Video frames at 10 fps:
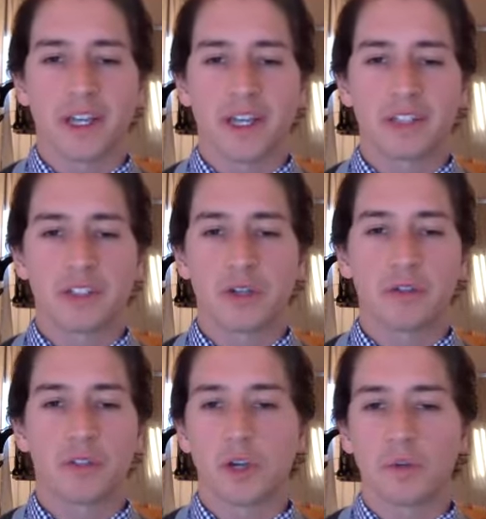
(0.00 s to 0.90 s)
And so if
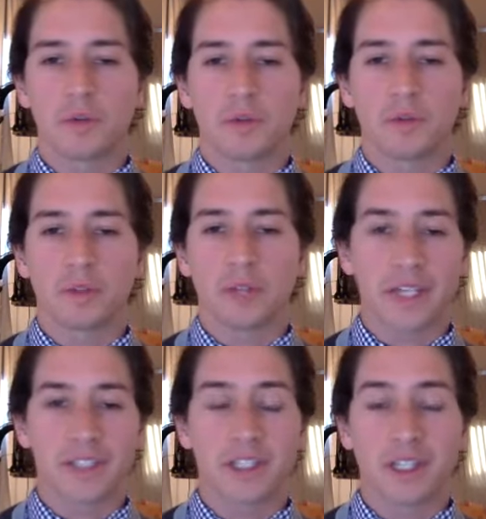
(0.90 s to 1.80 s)
you don't
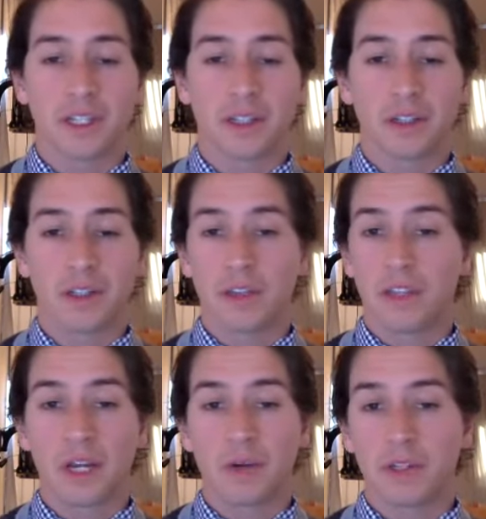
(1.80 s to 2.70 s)
like sitting,
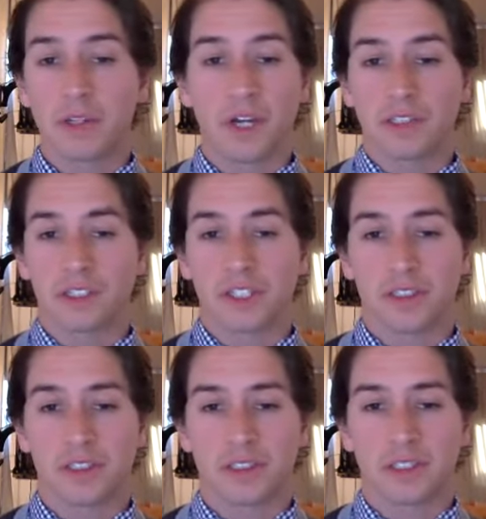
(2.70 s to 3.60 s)
then I would not
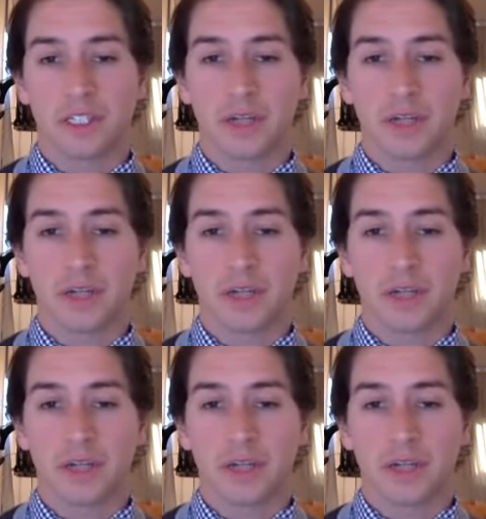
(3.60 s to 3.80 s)
suggest to sit.